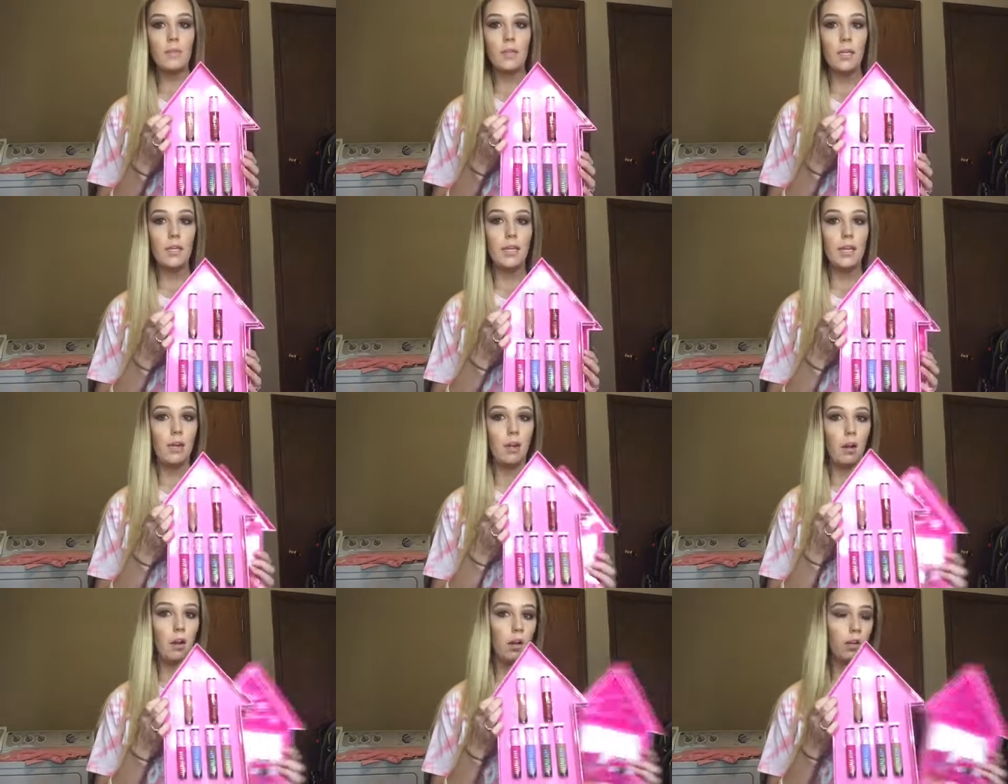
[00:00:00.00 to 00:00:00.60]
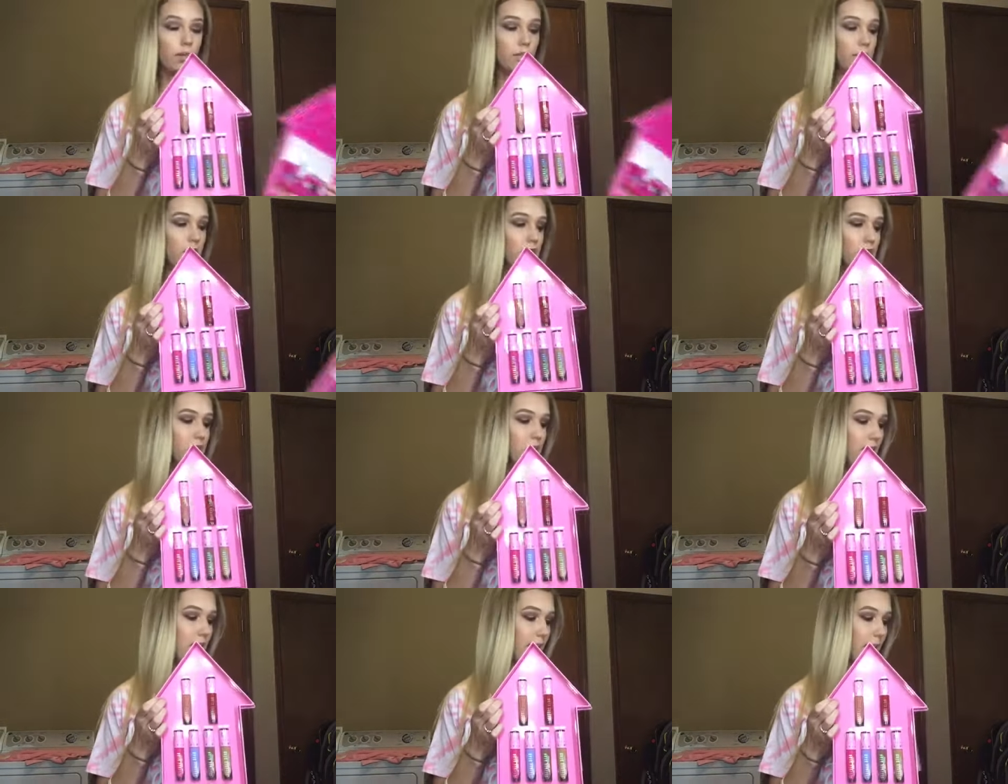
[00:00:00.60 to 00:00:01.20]
here are these
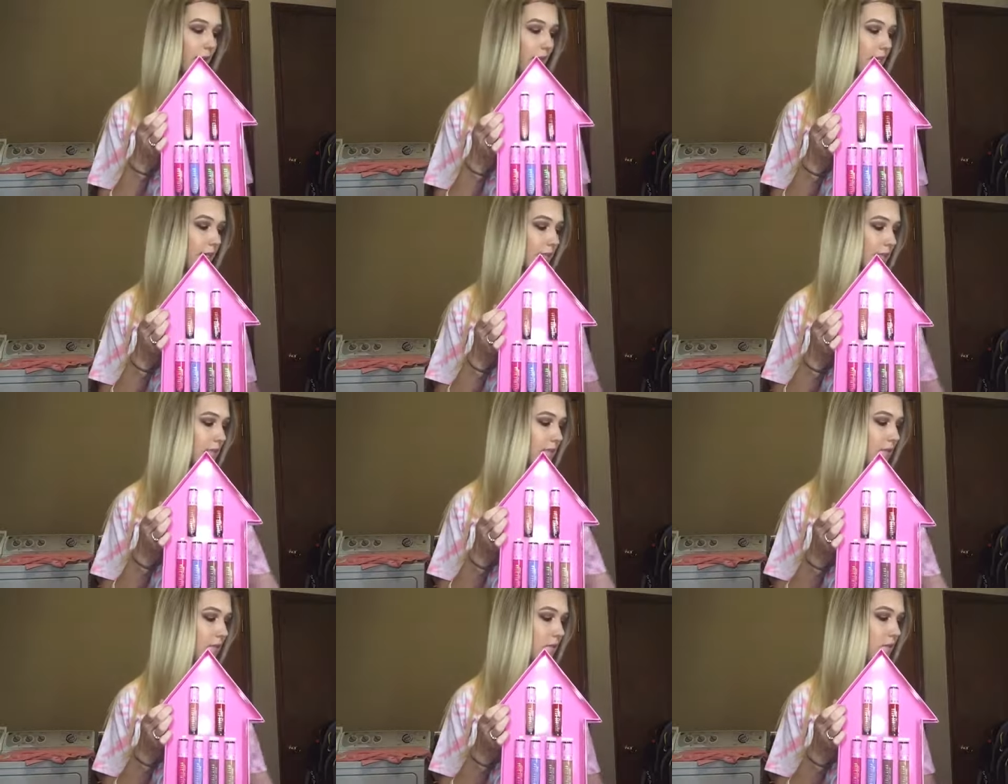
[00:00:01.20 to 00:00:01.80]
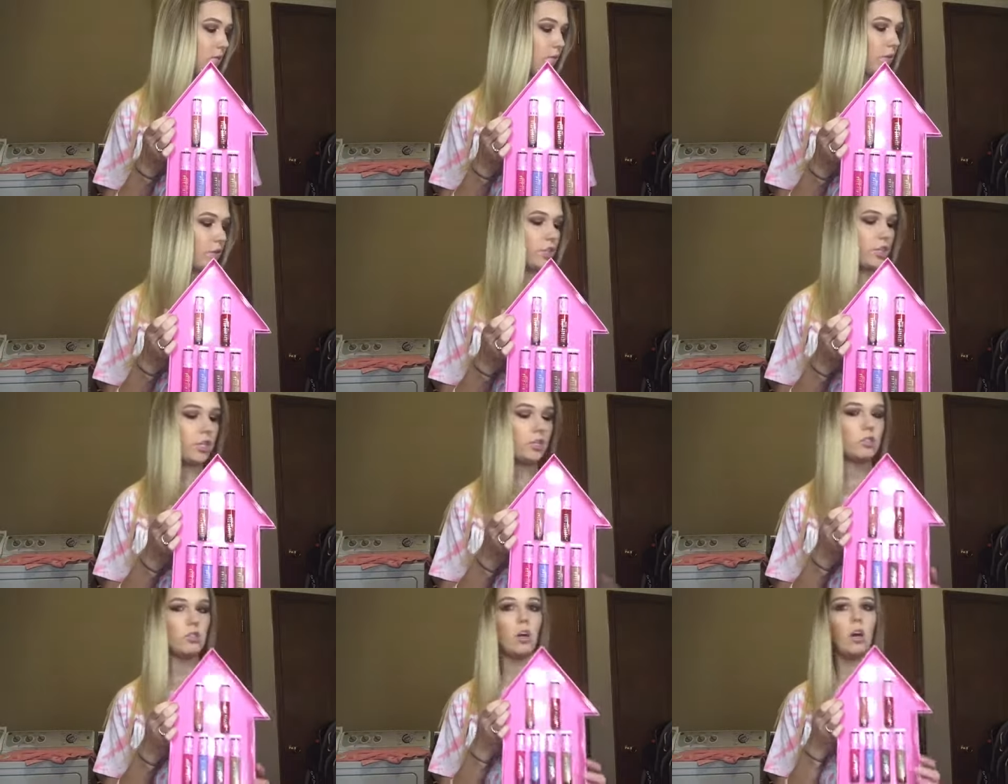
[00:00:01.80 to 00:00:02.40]
shades, which
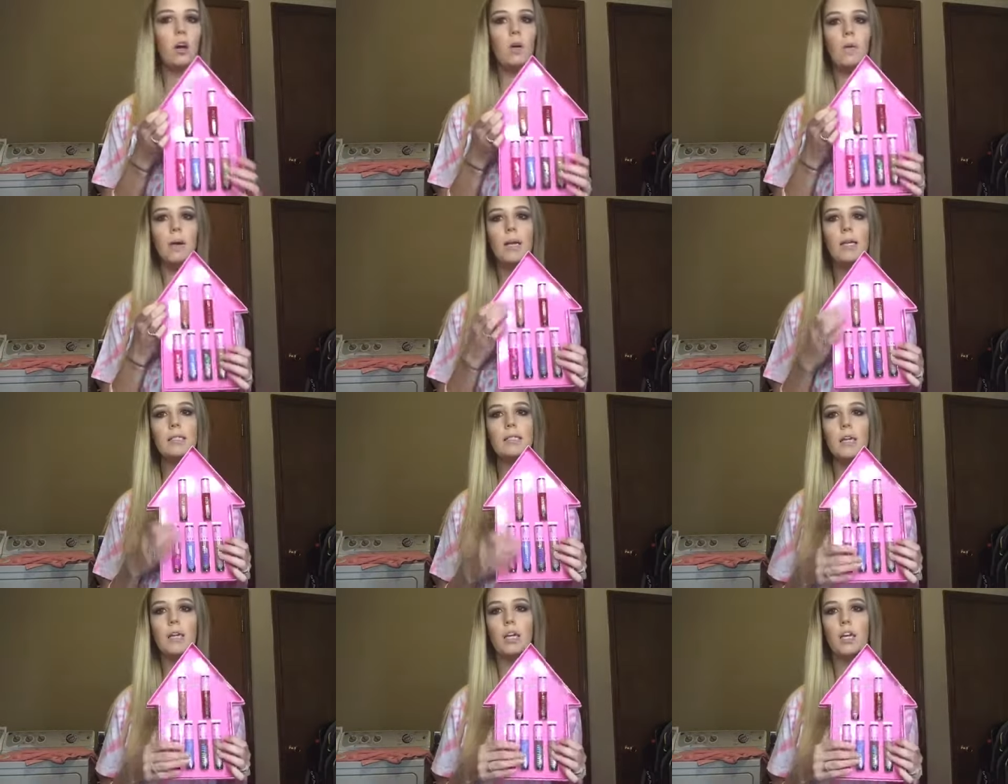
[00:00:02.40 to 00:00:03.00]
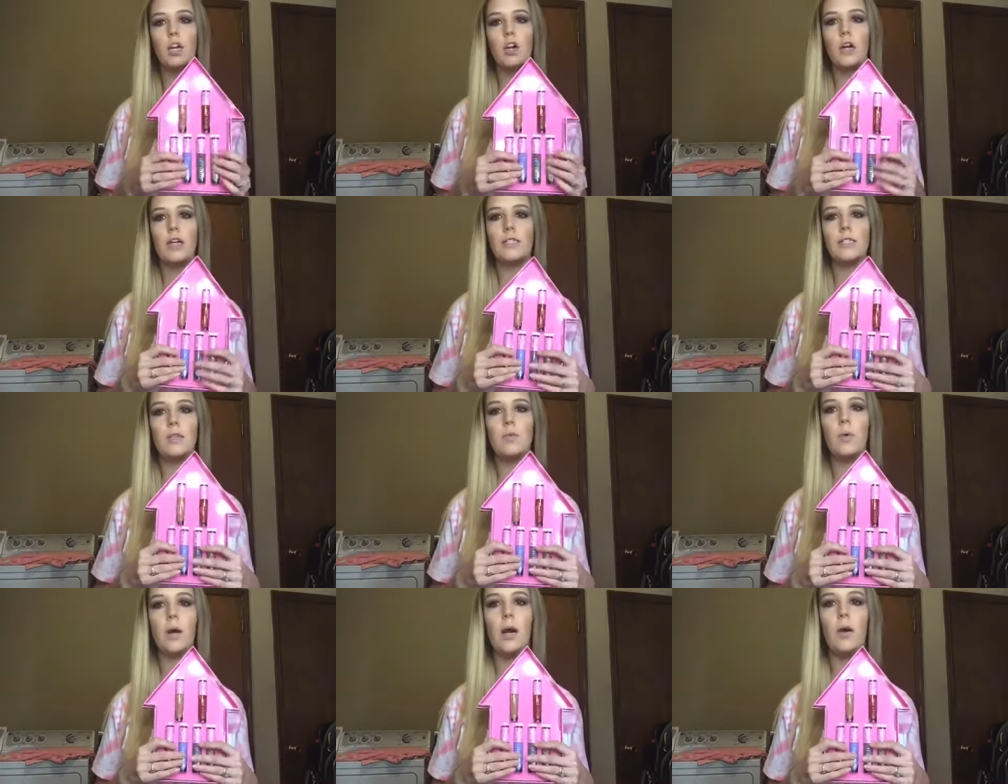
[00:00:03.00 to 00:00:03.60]
there's always like a
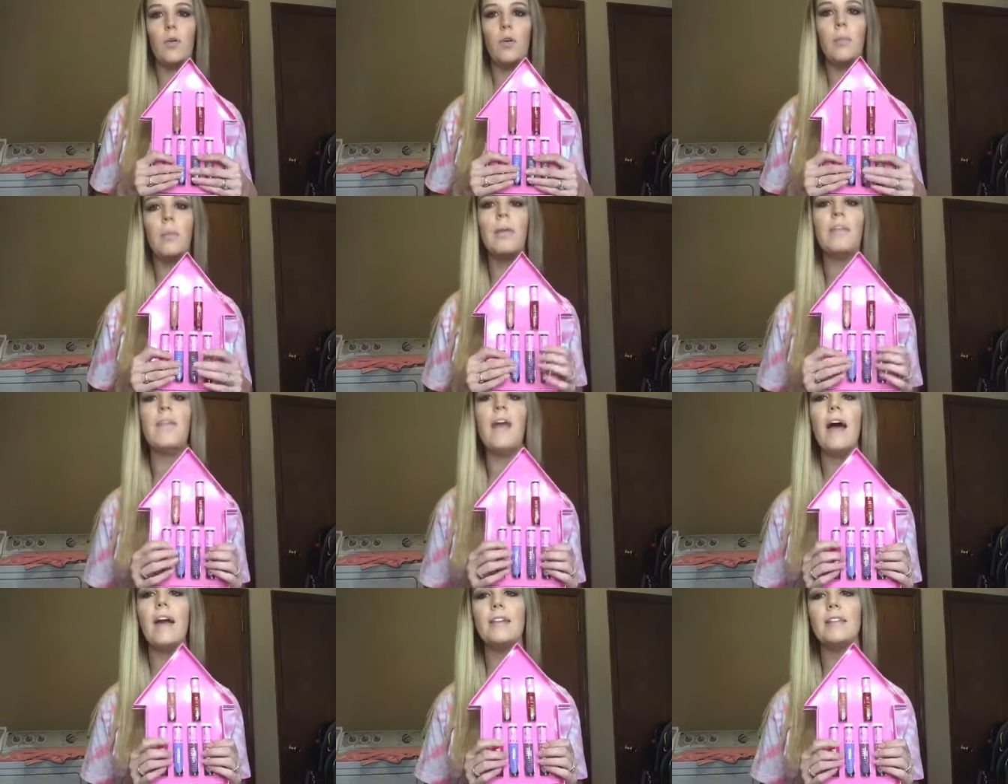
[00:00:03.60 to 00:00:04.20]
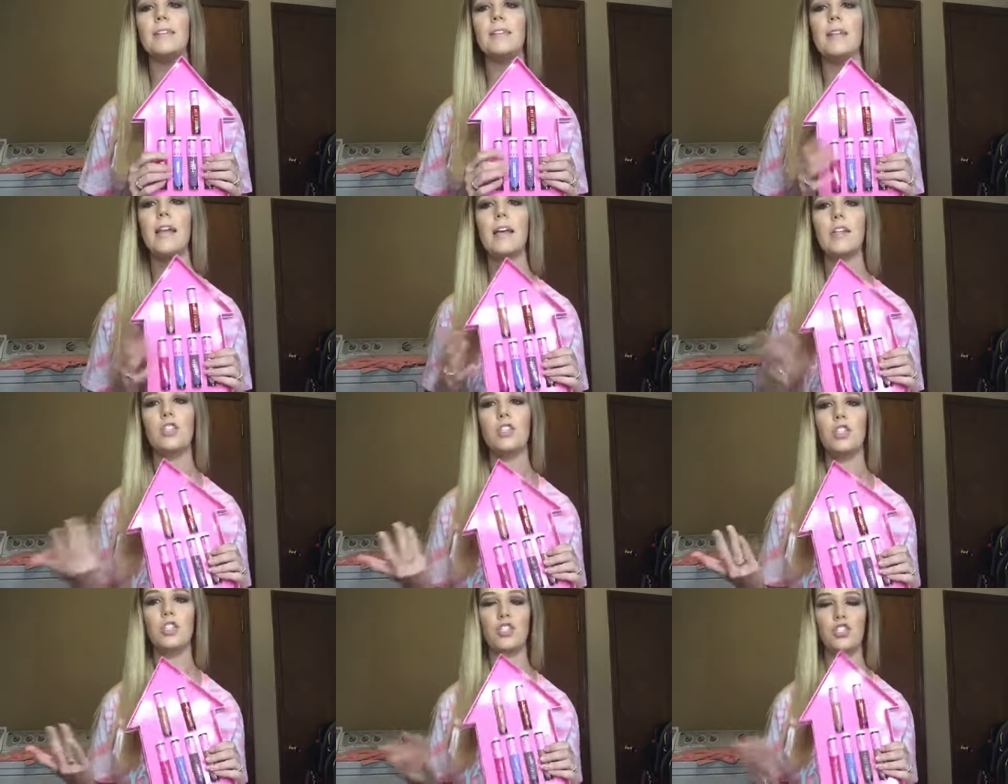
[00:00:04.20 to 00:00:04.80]
crazy wild one, but that's
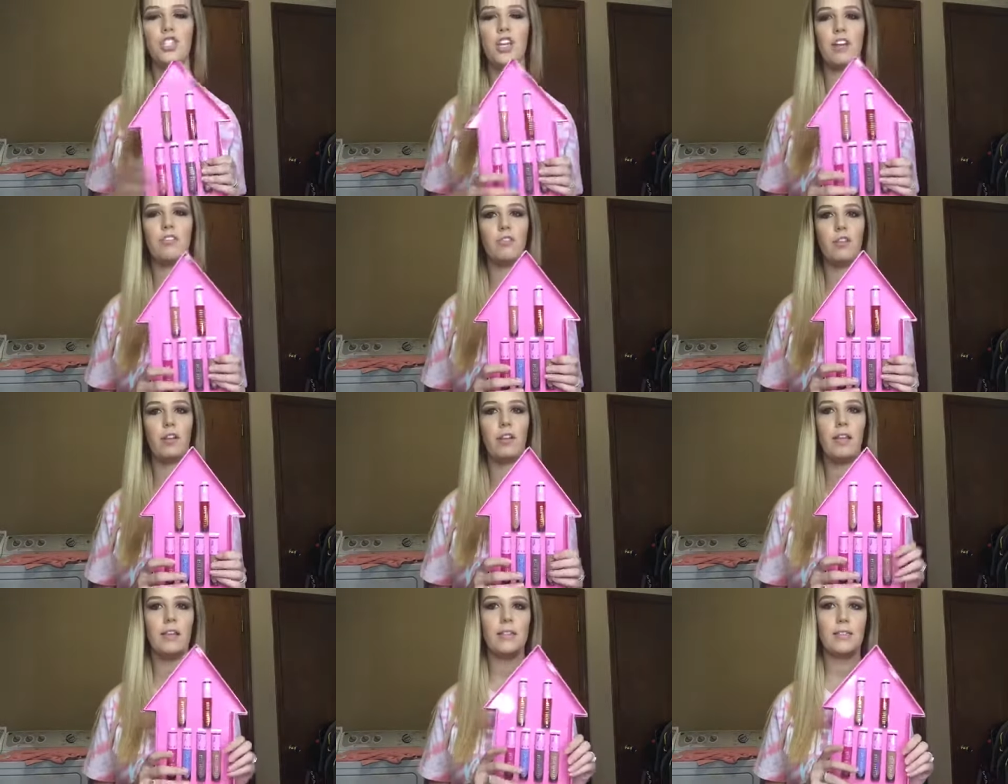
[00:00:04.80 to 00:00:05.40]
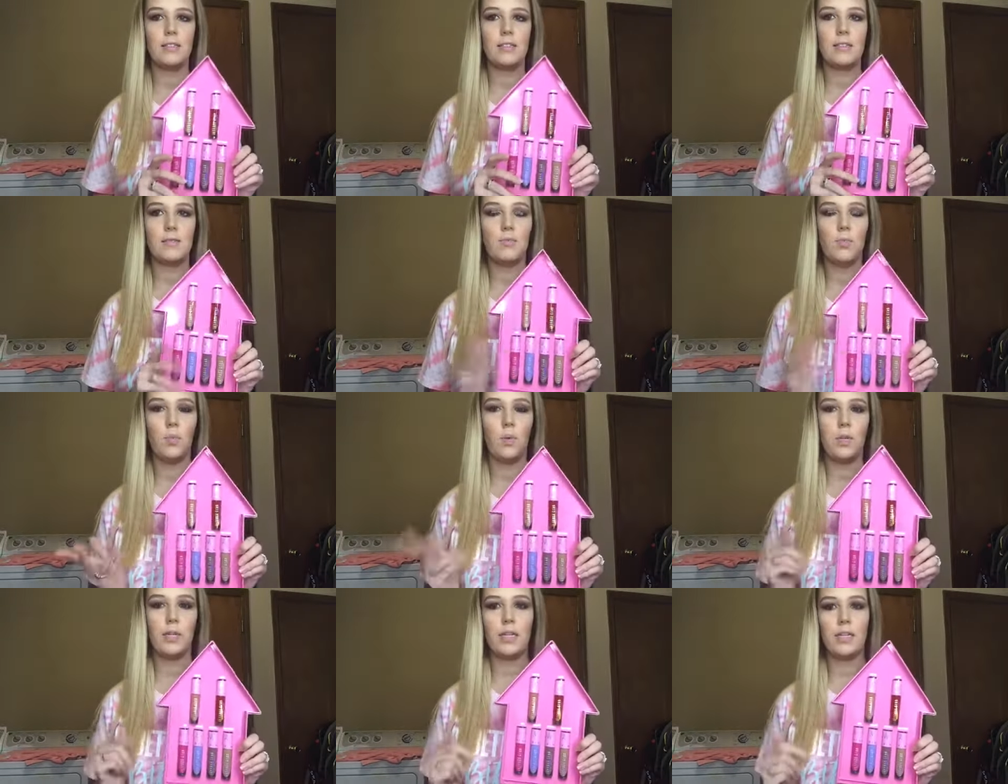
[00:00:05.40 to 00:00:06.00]
that's just Jeffree. That's
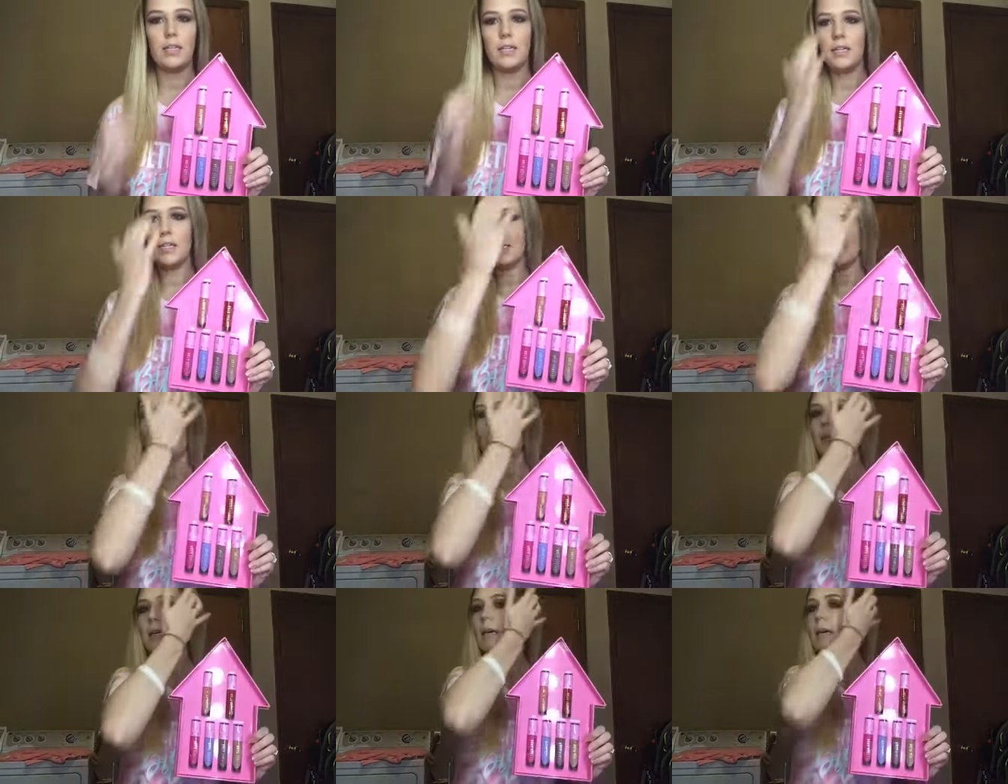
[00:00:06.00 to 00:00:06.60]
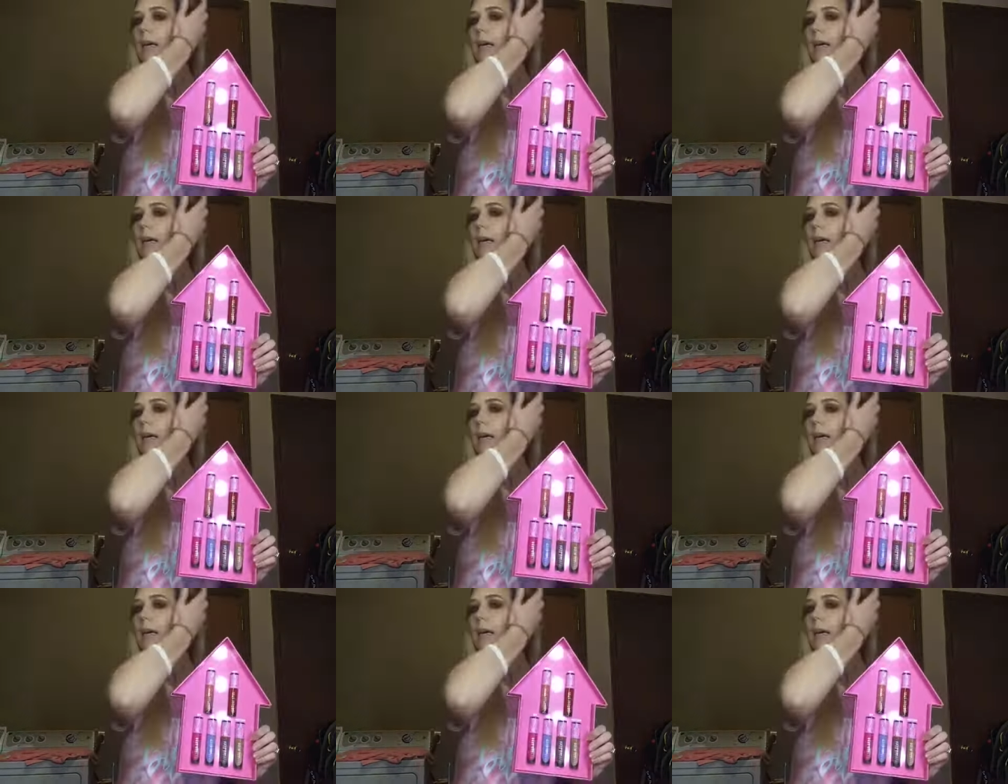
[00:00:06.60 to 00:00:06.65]
what he does.